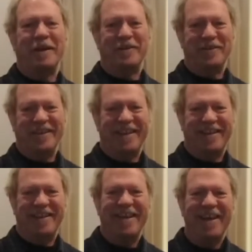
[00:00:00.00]
I could get,
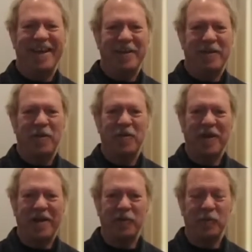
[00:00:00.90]
and
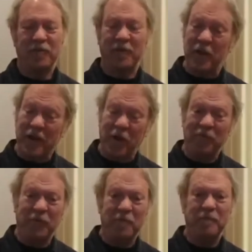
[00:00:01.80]
Renato was very
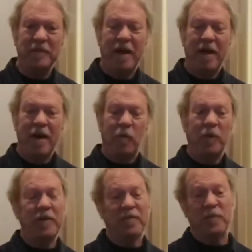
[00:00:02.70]
helpful.
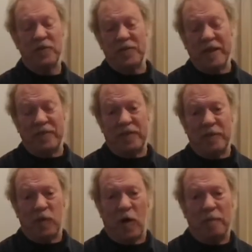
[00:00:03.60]
One of the first things
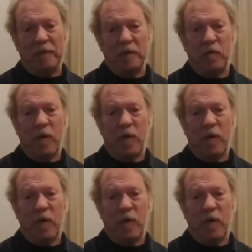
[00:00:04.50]
he taught me